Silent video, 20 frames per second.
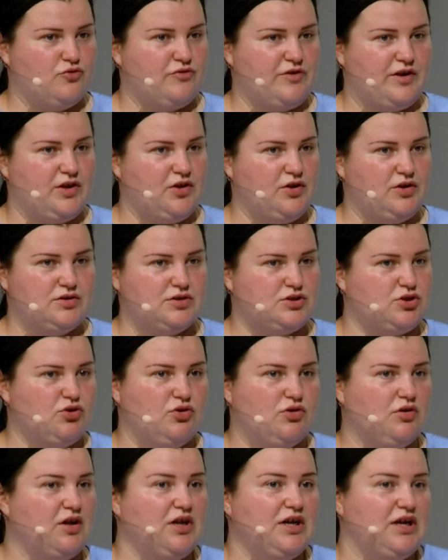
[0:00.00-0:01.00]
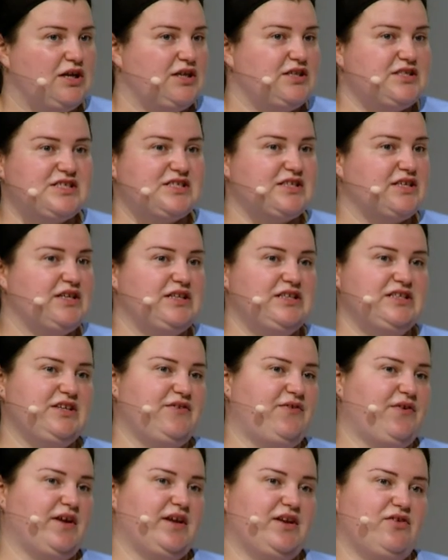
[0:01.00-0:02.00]
Ukrainians? Um, no, it's in
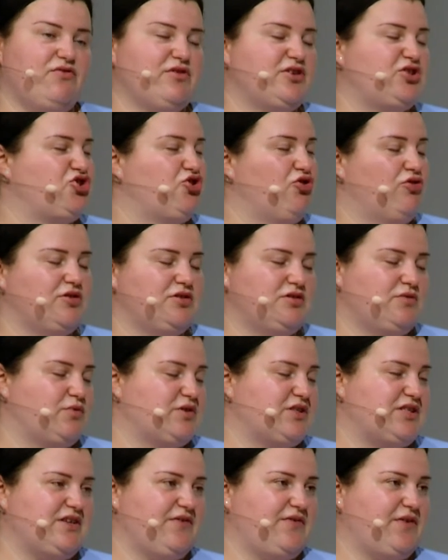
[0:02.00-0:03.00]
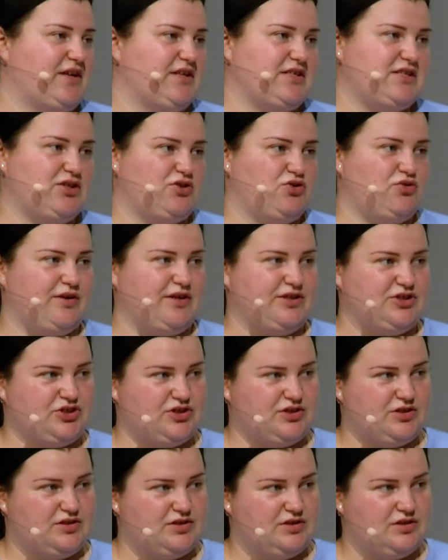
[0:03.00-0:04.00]
different region was different
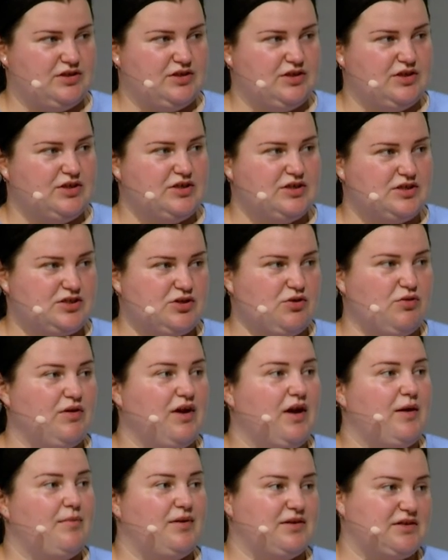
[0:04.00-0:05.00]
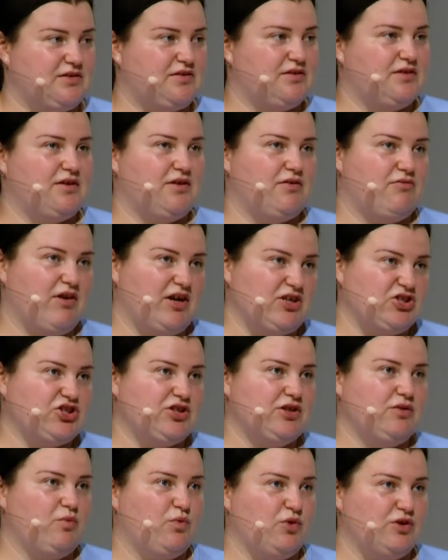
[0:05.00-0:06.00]
situation. Okay. And so, but uh,
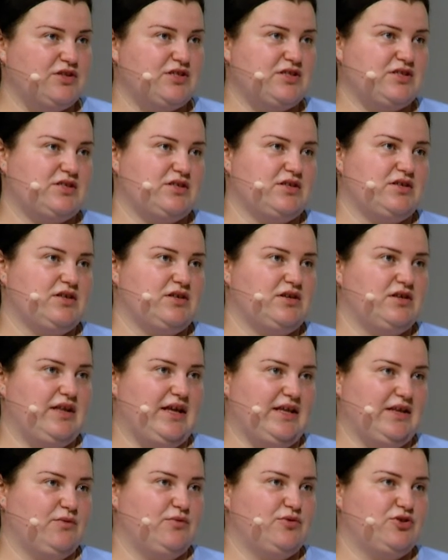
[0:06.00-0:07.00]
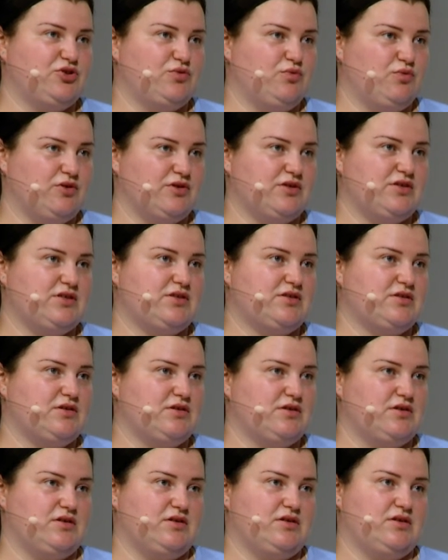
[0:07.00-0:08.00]
Russian was, uh, language was,
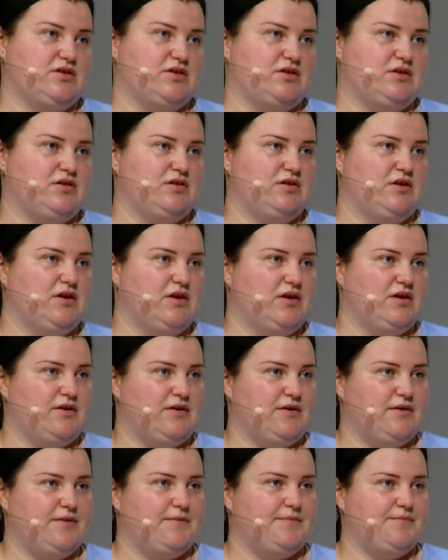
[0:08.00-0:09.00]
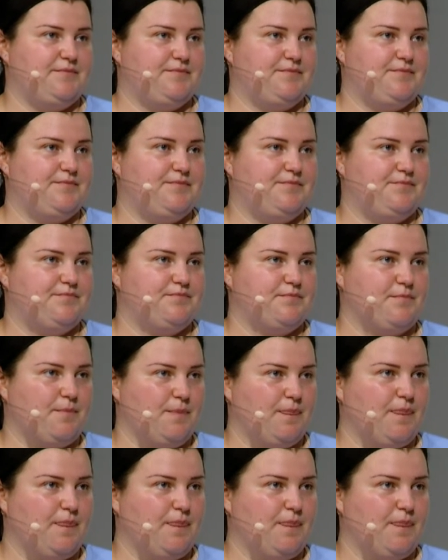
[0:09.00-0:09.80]
uh, um,